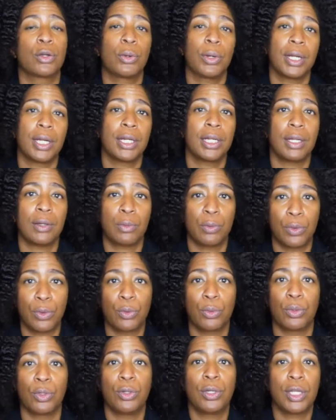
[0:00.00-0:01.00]
accredited
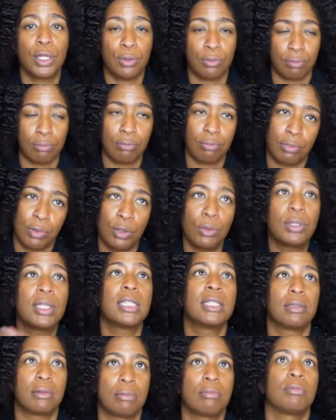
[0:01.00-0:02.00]
through you can you
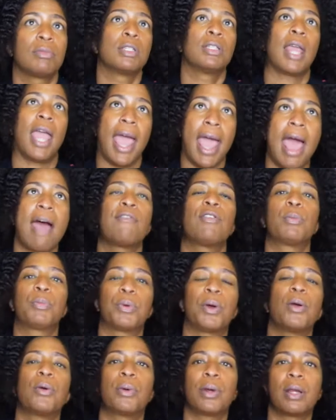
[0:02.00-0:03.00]
can have a
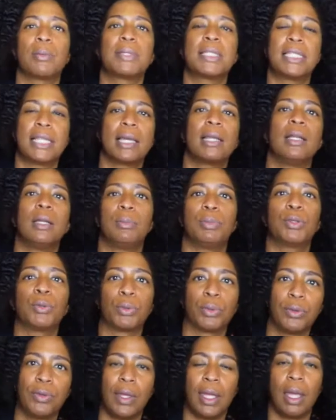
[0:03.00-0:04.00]
program set up
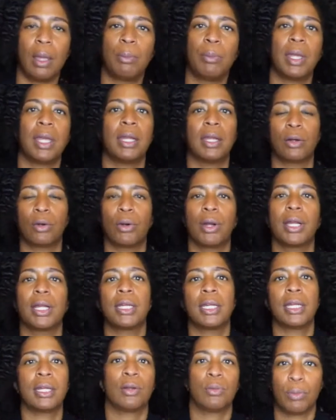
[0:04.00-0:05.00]
through them and
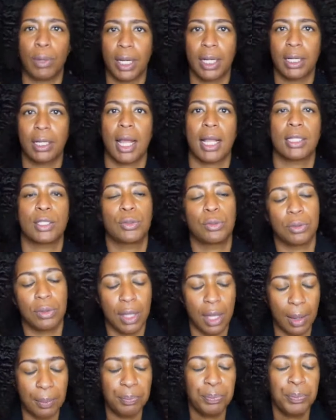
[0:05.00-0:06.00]
accredited and recognized through
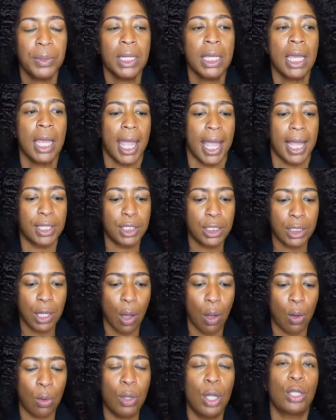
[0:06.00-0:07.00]
them and
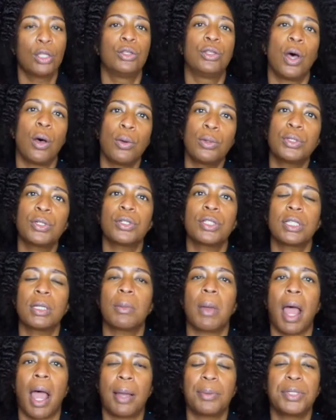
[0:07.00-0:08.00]
so those are
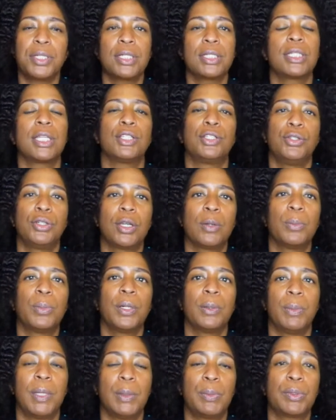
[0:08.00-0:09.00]
some options that you can
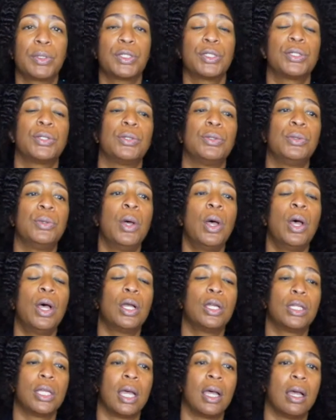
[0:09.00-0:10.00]
put people to
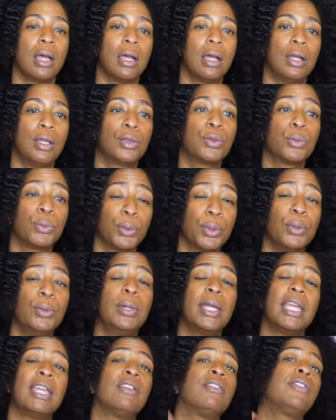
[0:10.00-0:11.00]
uh,
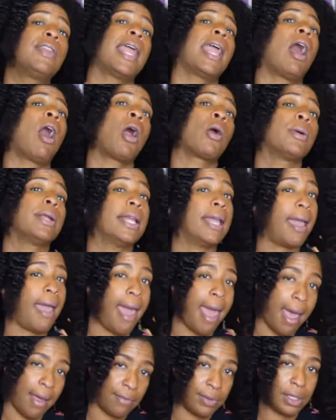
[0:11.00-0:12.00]
through if they already
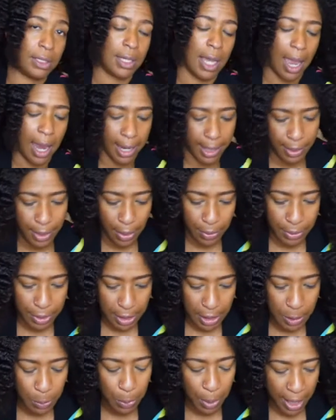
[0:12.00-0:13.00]
have the
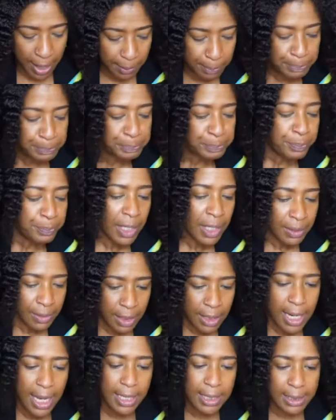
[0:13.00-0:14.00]
diagnosis but
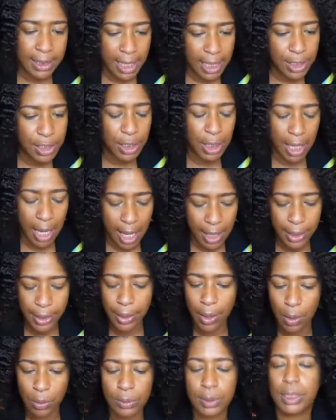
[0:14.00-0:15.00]
the next section kind
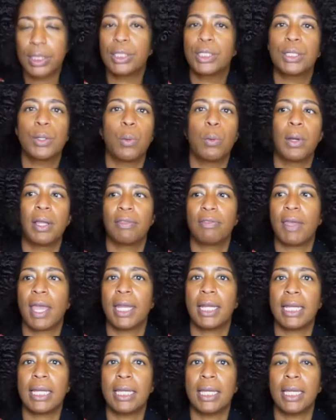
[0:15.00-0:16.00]
of goes into what
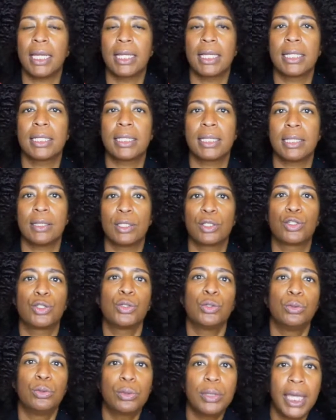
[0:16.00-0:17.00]
that is and the
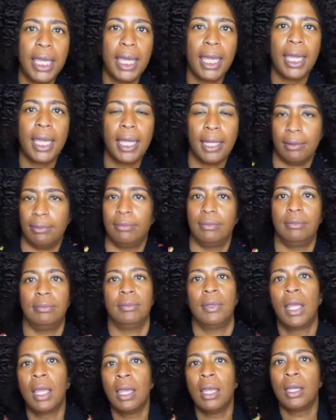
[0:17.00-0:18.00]
toolkit
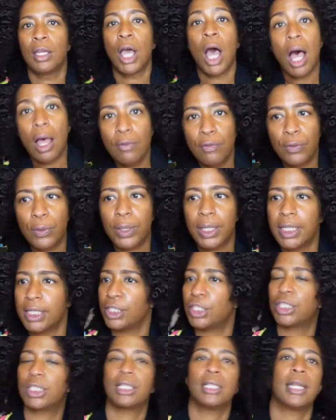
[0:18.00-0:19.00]
and
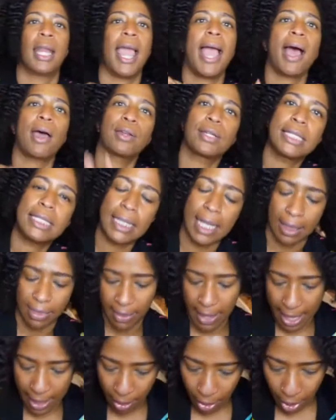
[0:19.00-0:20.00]
coverage and how to
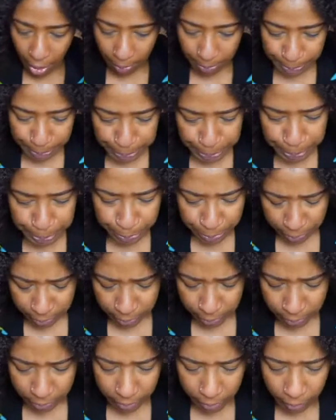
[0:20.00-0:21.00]
set that up
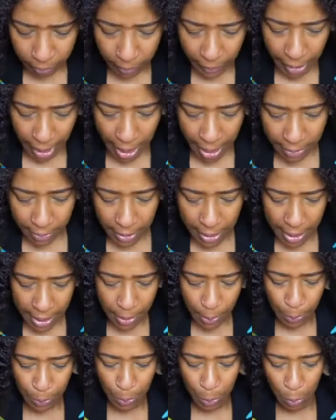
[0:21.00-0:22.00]
and
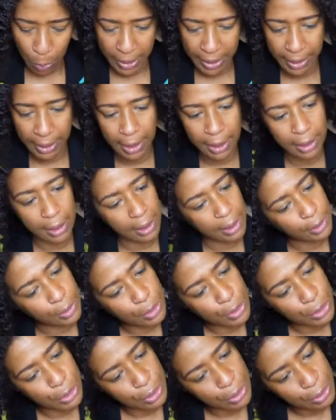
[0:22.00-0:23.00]
then we get
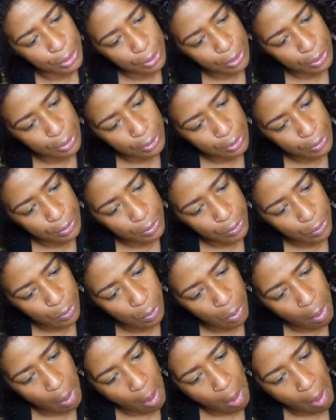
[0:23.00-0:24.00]

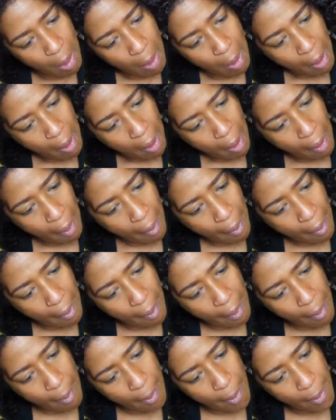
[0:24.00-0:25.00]
into
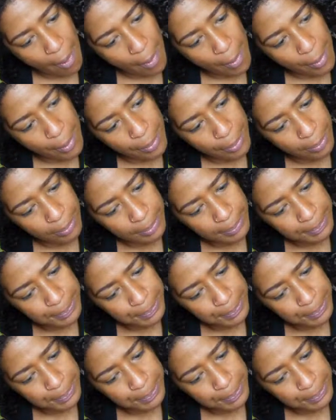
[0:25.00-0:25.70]
um